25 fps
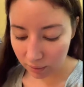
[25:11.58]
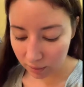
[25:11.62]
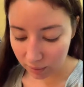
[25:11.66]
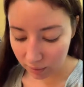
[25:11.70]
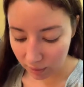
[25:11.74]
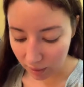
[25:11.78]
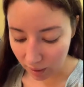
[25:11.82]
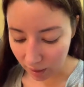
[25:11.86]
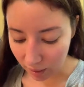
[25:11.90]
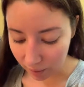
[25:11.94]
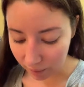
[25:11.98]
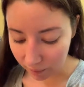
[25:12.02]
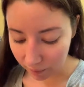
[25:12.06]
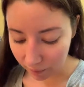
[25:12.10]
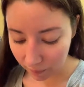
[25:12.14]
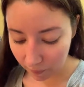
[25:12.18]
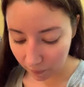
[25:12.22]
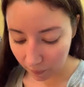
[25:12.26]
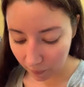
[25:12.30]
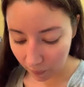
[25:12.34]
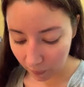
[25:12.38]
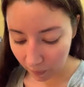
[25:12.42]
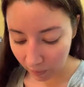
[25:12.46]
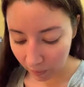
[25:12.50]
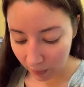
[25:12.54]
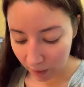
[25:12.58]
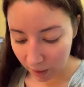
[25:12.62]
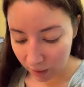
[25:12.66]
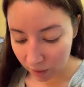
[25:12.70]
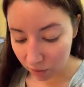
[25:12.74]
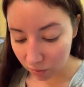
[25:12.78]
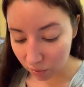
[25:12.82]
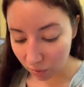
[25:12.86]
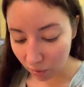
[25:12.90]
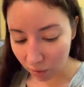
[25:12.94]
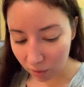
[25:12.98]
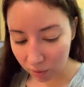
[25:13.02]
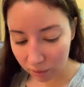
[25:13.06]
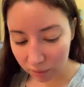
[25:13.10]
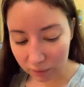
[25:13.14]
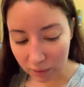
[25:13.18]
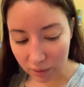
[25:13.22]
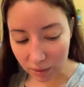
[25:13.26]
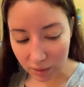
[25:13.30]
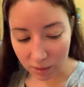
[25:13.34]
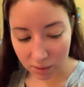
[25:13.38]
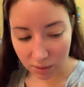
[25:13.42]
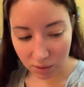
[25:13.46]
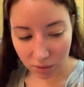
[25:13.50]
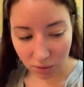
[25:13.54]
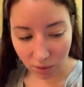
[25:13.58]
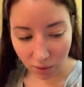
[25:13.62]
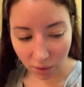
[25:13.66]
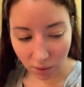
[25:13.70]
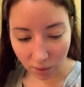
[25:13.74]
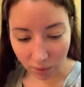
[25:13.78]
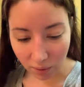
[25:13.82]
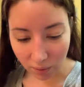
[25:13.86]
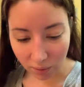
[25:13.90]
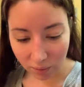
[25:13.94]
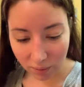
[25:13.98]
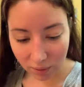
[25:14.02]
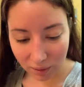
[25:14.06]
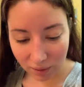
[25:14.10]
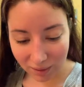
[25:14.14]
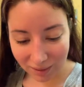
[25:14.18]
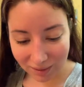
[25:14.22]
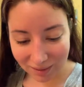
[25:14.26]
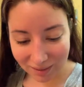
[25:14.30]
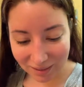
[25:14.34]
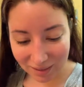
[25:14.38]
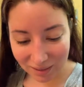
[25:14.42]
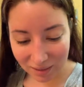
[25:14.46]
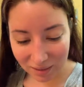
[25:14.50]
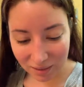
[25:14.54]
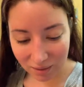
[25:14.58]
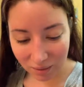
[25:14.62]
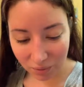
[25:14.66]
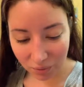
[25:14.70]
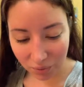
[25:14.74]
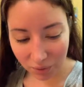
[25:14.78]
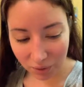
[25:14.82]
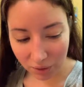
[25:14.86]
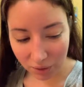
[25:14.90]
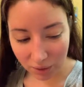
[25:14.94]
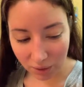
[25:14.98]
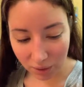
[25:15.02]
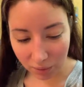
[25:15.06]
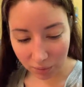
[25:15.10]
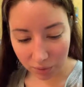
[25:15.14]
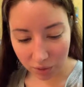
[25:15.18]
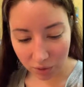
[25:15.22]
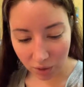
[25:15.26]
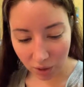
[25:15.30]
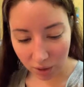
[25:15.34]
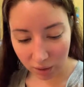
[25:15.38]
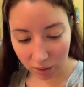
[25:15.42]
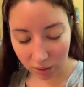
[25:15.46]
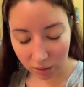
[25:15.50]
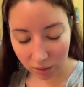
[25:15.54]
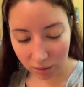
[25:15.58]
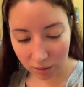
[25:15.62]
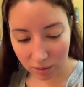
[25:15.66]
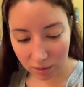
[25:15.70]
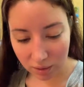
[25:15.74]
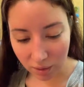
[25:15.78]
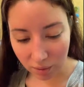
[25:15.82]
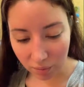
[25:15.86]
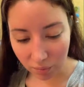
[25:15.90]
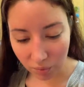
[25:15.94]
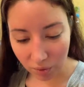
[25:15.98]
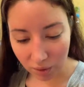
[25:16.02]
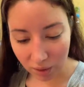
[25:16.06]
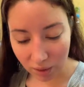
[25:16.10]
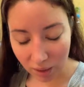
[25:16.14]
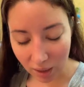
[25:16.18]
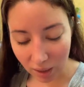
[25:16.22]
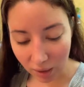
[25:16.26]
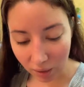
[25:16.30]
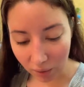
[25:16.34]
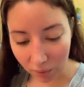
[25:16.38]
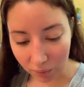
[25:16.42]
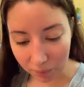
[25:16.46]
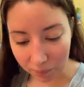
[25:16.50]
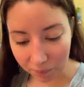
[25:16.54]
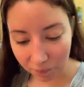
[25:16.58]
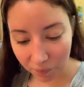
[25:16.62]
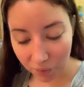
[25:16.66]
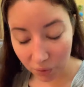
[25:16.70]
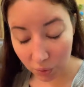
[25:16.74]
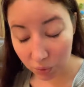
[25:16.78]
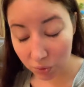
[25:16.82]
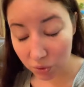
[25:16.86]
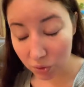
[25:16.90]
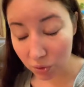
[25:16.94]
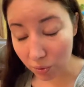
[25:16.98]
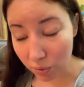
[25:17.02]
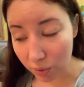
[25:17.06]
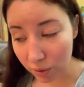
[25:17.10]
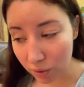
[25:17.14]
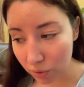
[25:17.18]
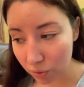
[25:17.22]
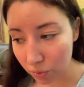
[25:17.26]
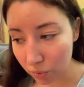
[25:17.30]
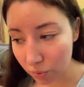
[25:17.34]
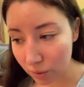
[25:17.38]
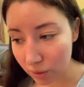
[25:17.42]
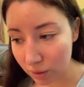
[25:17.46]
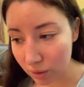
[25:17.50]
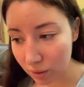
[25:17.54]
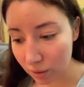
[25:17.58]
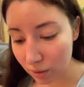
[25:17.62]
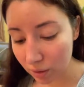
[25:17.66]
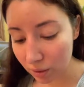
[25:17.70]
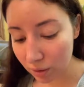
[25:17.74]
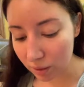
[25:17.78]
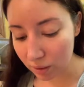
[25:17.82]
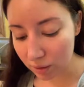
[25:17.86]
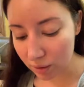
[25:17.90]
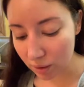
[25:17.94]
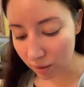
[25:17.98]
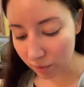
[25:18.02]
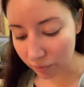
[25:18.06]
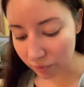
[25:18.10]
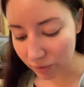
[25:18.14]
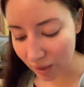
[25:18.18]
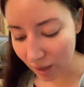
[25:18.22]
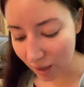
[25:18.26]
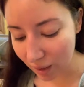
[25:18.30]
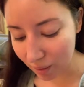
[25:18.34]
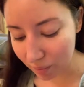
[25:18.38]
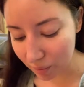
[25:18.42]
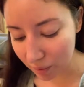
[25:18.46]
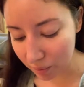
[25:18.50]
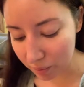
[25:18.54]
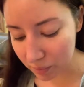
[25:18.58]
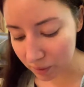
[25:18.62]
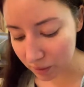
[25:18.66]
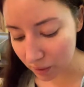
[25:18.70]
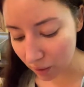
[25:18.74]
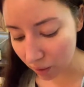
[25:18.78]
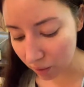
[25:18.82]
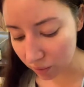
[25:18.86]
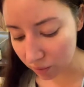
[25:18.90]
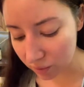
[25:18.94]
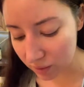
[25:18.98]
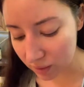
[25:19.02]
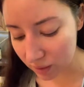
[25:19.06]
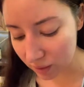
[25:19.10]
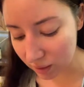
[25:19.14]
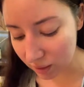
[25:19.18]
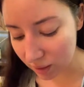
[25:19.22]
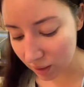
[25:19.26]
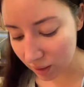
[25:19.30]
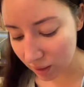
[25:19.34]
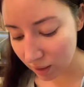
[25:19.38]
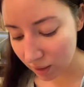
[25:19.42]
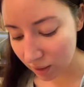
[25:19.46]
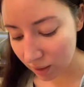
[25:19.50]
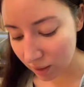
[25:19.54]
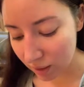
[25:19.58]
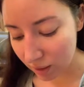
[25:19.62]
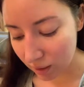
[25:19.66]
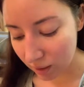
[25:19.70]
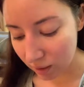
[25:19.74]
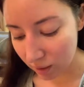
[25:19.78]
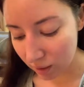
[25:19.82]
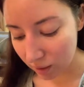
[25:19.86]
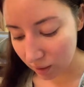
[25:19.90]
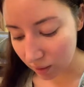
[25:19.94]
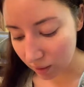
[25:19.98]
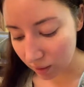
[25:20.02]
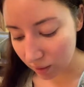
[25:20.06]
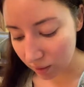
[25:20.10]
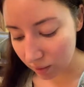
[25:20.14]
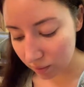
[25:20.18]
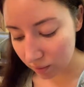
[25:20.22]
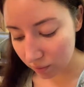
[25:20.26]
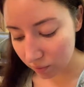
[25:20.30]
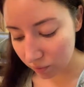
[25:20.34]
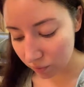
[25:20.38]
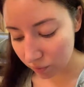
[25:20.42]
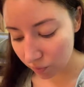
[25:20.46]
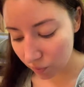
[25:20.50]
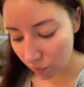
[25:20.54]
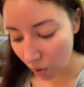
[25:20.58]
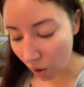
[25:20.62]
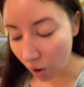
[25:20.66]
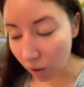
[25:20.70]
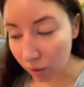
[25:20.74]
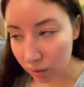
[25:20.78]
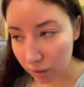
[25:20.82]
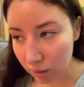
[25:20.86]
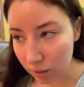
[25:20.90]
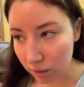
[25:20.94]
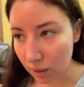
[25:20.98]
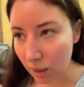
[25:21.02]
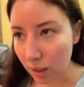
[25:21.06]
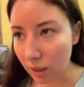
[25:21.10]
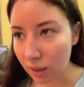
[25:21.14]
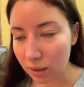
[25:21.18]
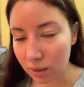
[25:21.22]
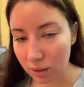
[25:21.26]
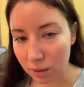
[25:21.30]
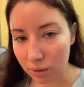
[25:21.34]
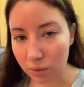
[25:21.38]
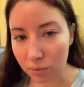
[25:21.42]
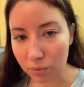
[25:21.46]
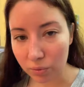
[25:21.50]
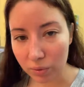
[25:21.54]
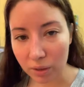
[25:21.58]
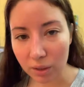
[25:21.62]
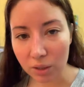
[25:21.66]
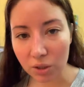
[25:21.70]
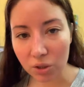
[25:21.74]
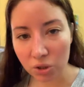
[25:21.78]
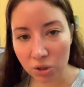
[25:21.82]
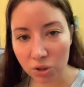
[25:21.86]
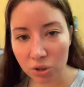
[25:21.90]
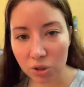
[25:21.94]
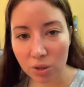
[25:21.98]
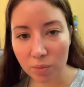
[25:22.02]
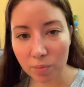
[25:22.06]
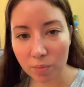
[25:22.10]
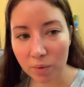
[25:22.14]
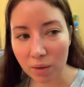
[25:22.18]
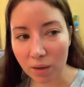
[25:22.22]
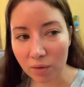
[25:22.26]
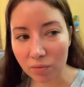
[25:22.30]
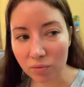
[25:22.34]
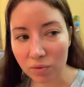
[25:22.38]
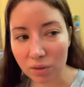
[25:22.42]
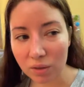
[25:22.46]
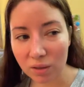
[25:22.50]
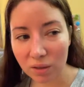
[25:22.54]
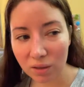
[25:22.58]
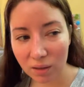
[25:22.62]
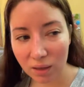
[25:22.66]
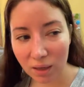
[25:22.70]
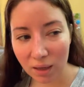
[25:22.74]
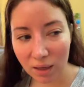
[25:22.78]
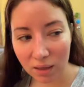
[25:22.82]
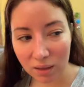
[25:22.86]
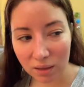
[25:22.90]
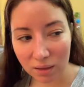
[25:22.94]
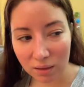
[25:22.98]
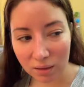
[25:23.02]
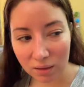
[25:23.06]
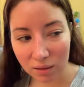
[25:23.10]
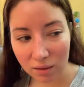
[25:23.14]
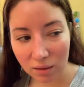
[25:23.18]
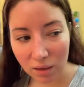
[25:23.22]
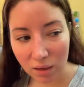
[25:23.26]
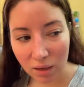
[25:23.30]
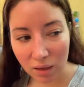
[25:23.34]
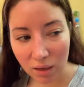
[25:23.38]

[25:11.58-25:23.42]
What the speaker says: yeah, through all of this though, it's weird. I was talking to someone who's going through a tough time themselves, and on like a relationship level, and